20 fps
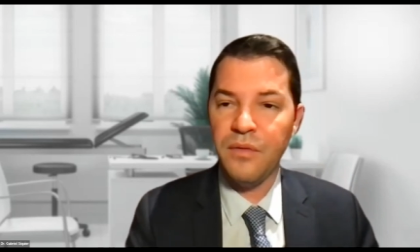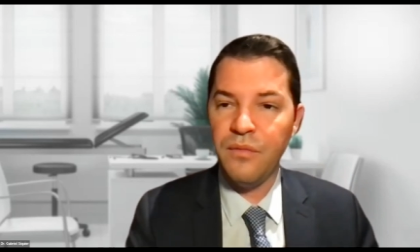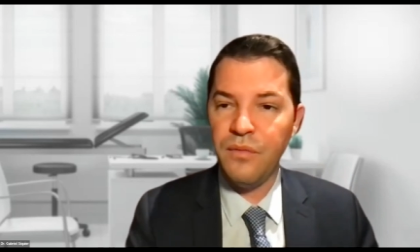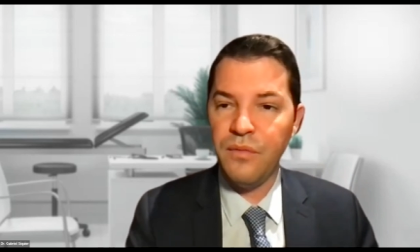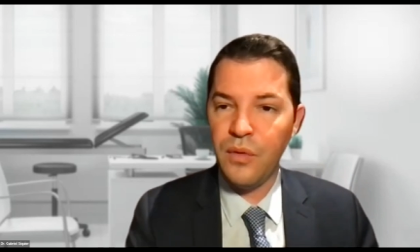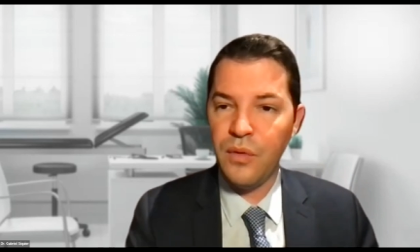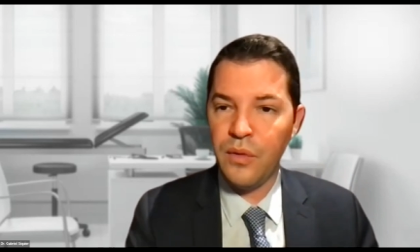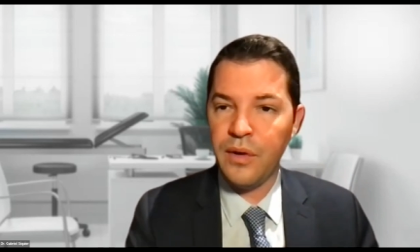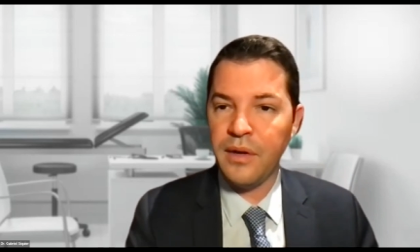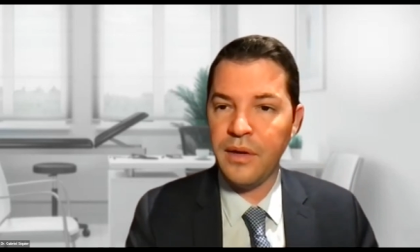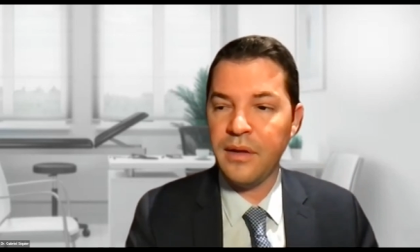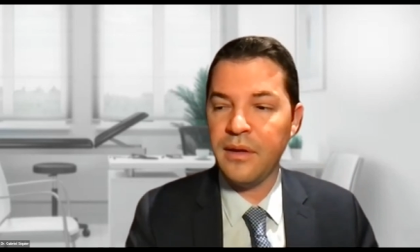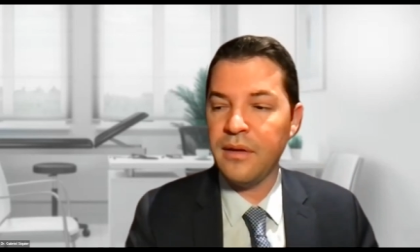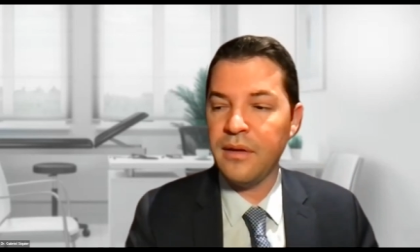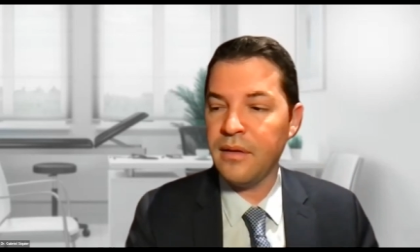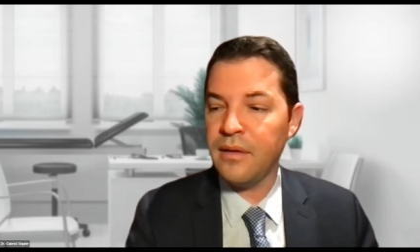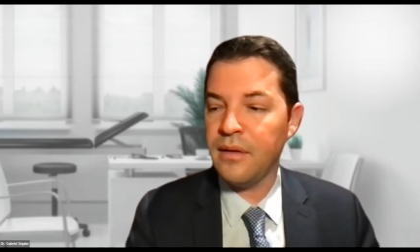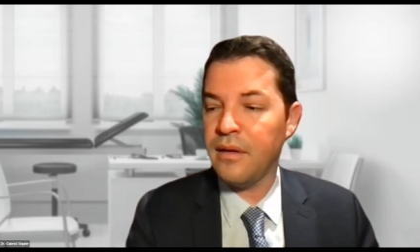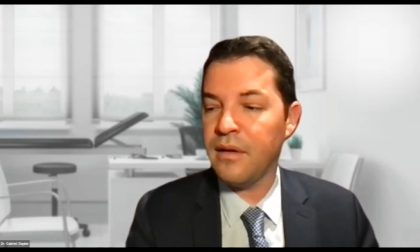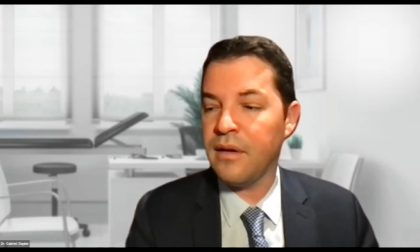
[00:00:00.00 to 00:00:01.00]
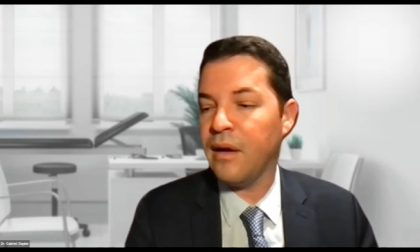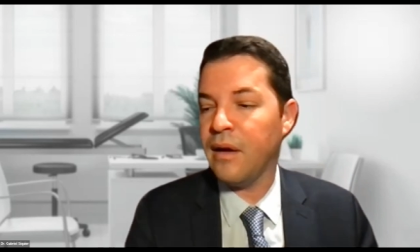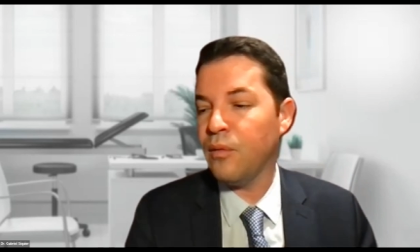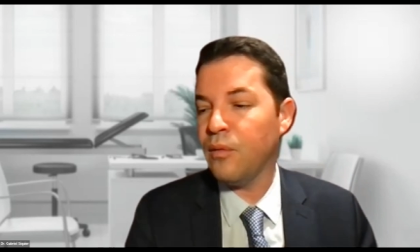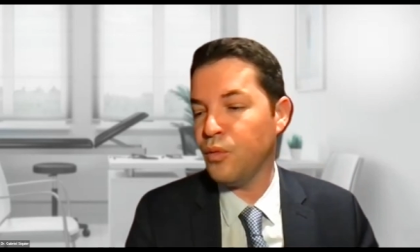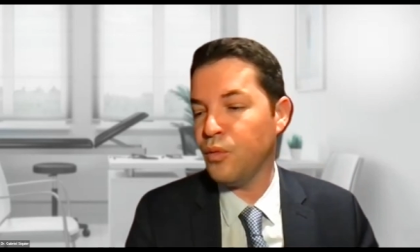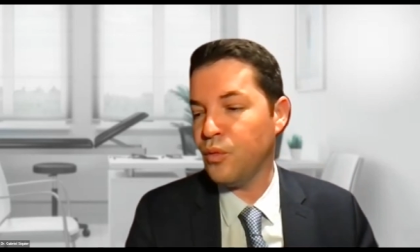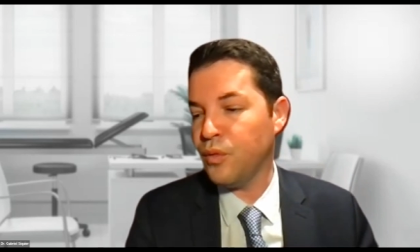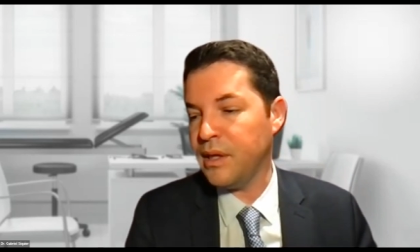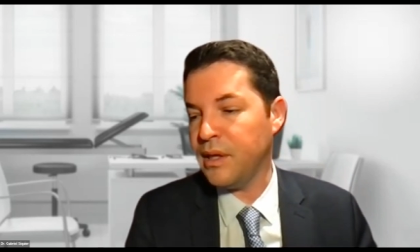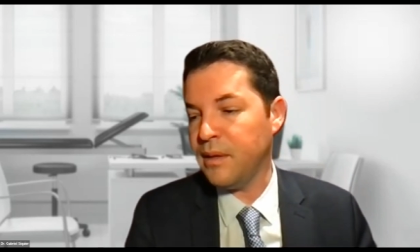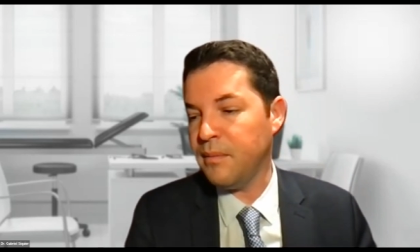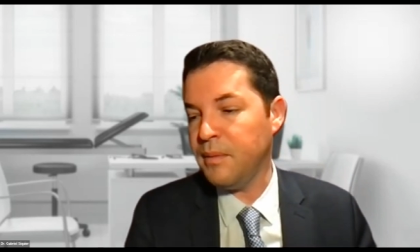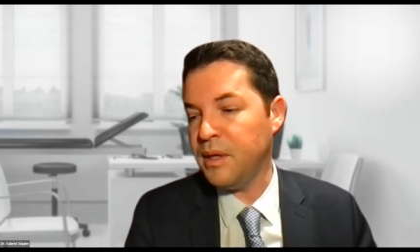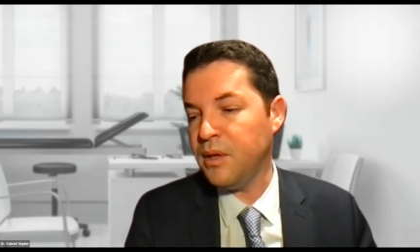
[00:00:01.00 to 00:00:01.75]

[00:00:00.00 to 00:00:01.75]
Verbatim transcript: for uh, around 20